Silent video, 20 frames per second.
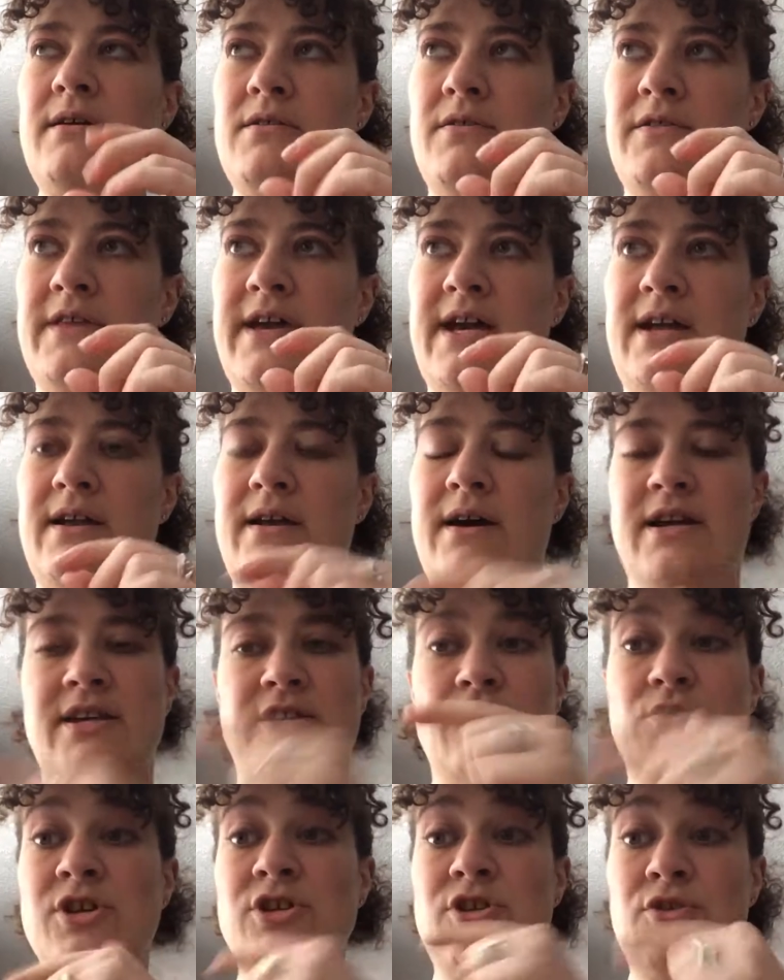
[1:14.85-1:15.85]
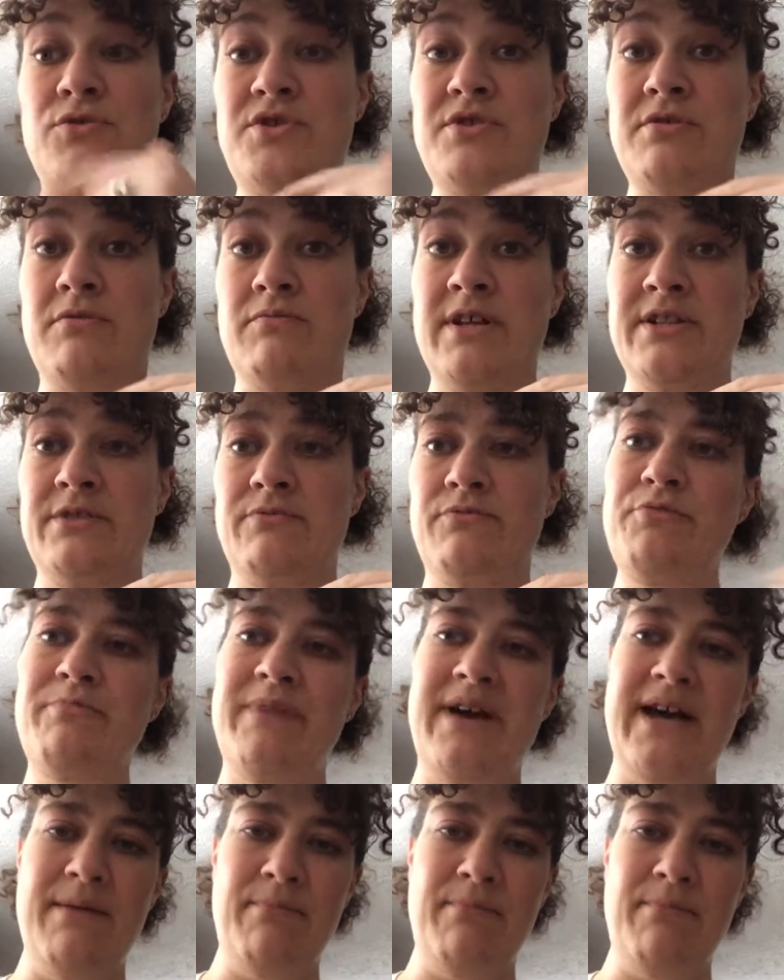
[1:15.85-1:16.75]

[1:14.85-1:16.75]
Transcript: that you can use to run the Roomba.